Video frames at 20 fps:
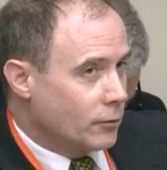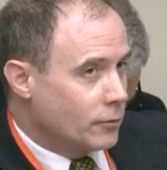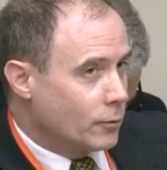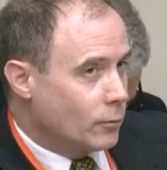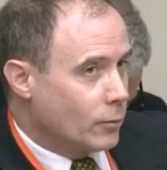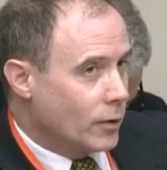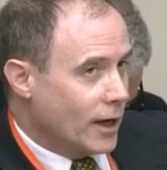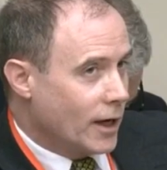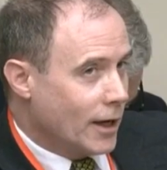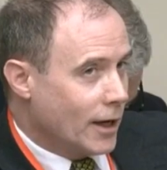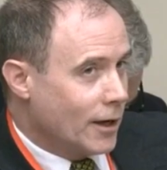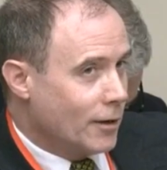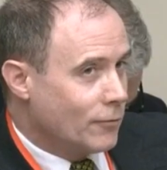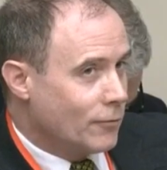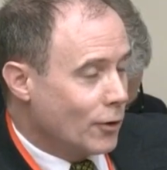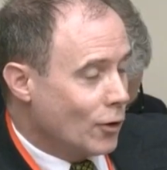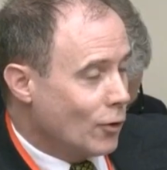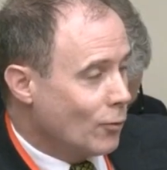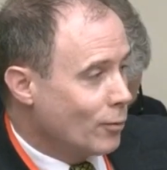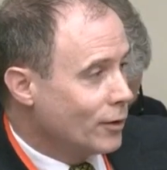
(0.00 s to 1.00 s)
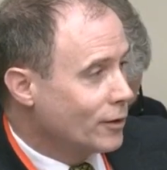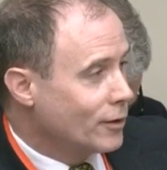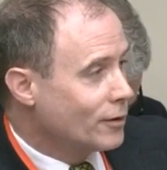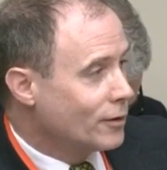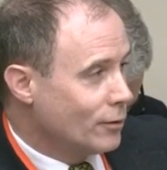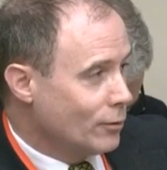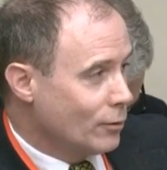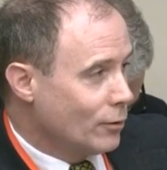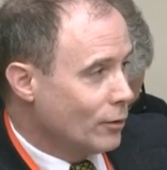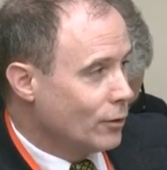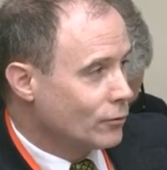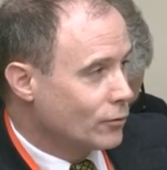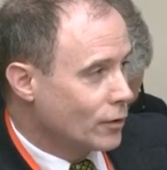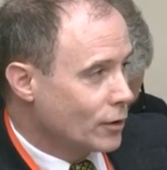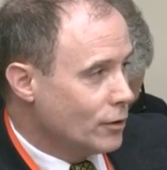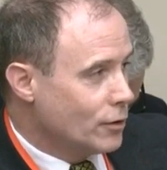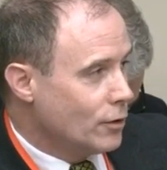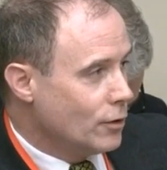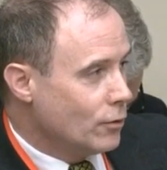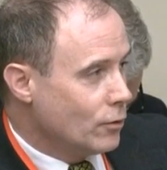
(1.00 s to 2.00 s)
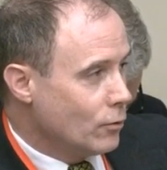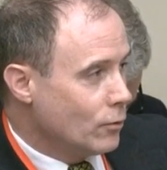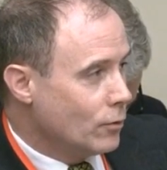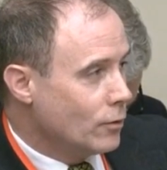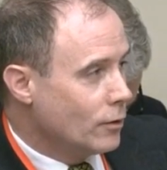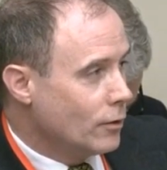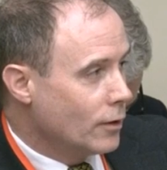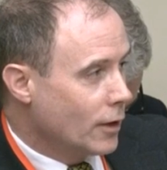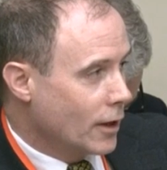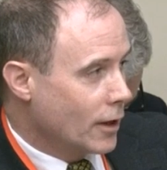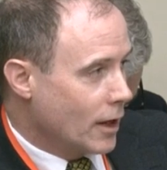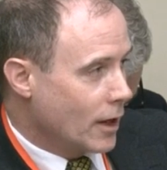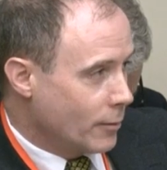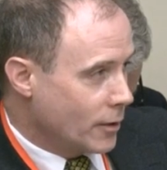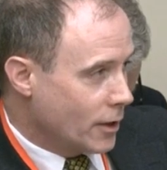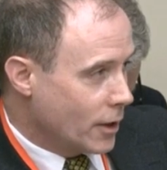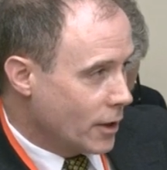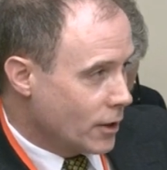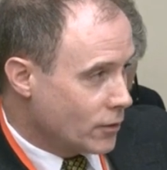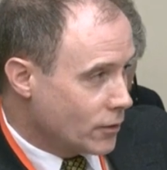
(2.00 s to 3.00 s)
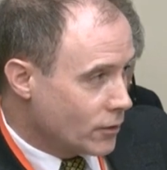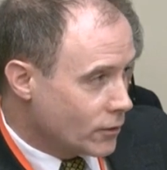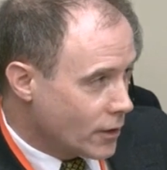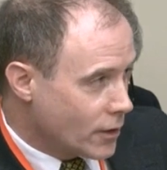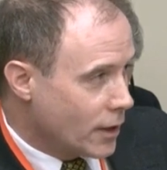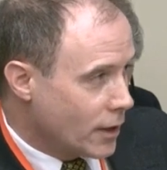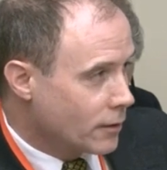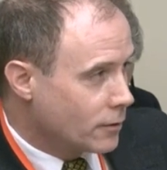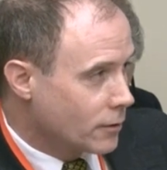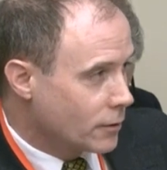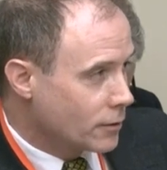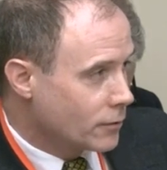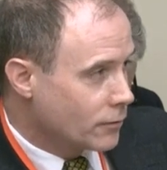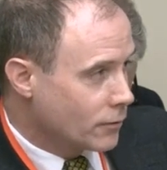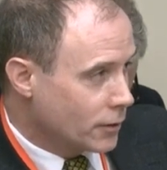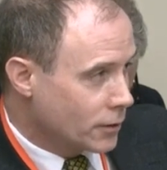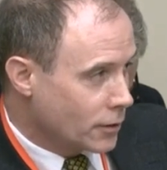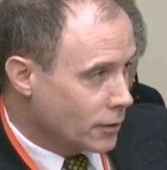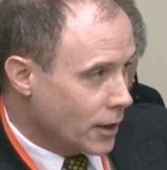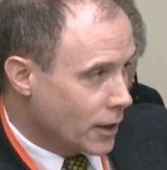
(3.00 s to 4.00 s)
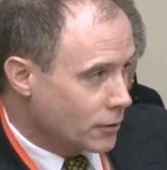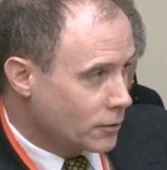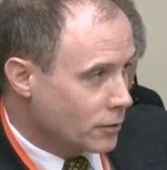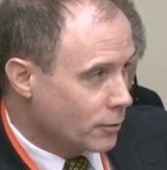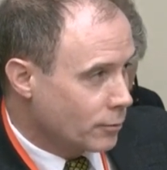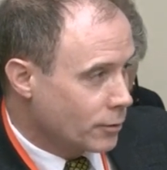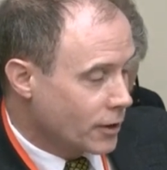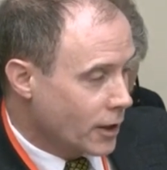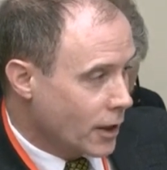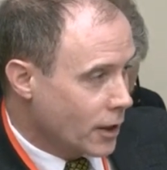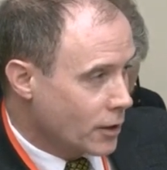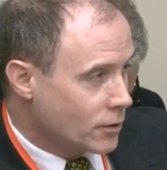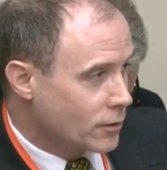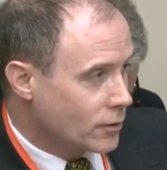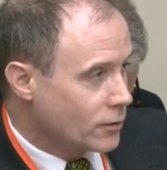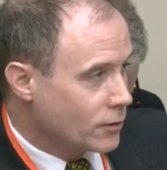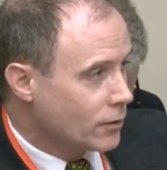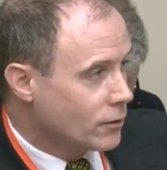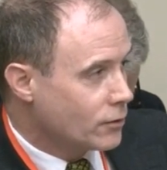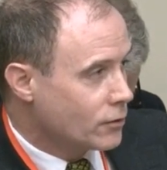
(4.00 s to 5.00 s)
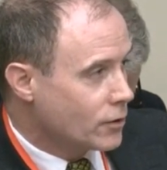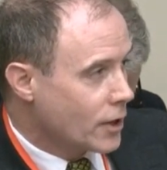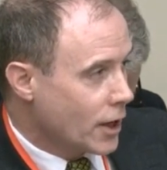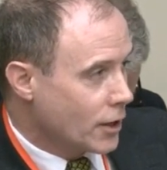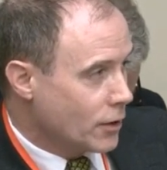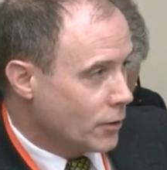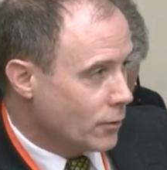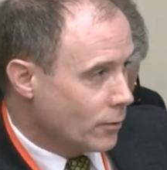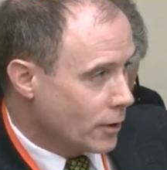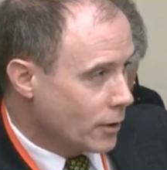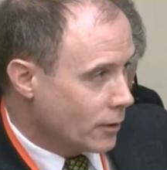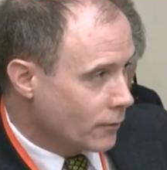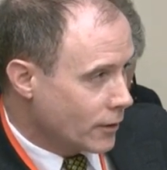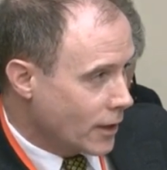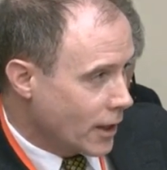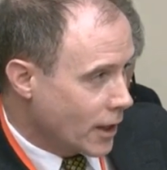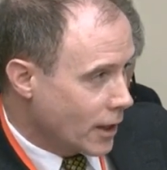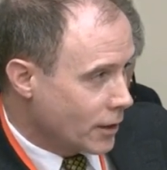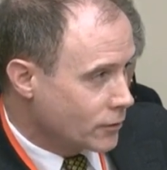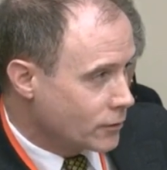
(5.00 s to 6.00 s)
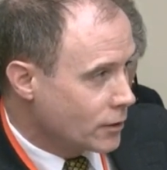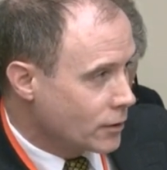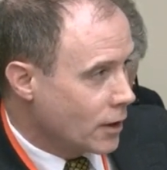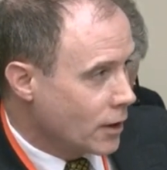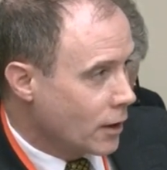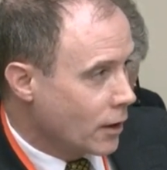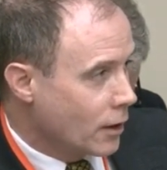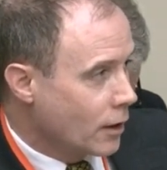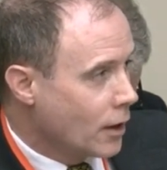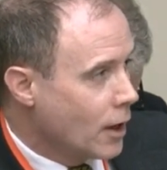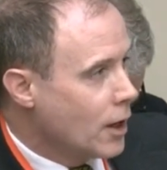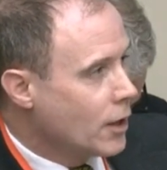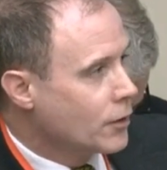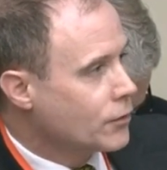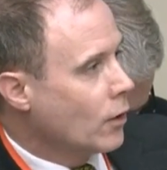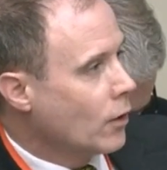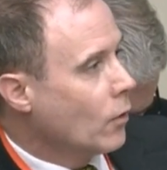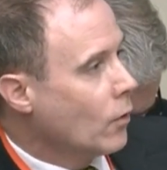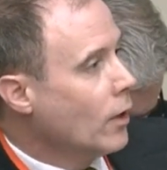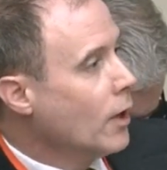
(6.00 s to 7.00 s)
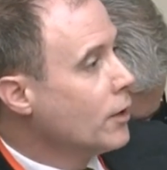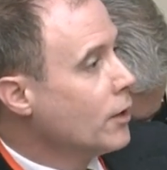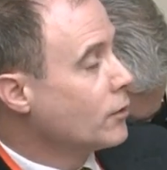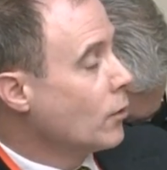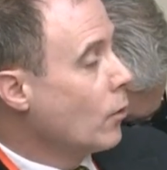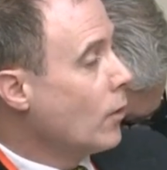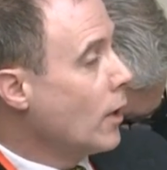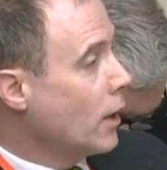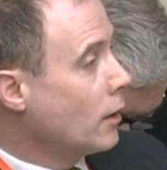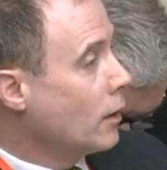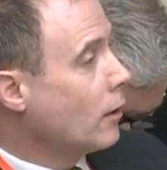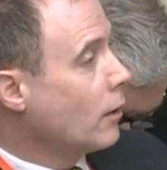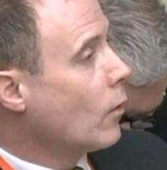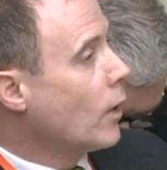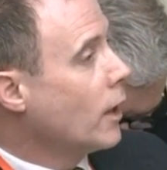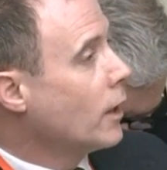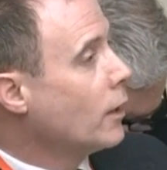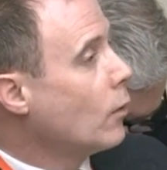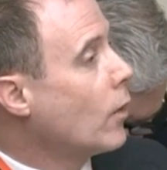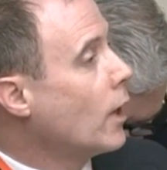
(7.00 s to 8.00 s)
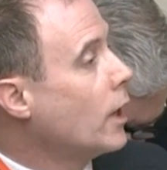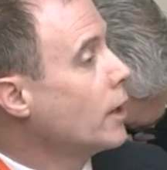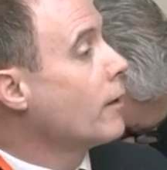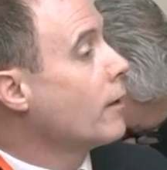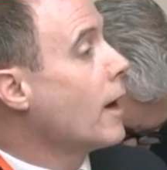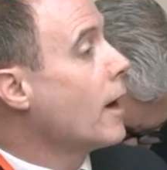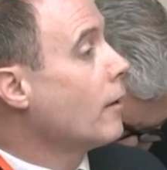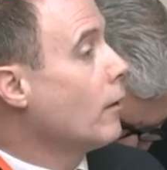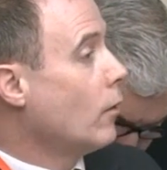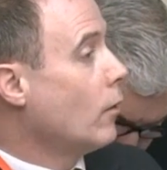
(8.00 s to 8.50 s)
that we have opened 200 new accommodation centres for international protection since January of last year. Okay. So, so while, yeah. while, so, while so, there are... So,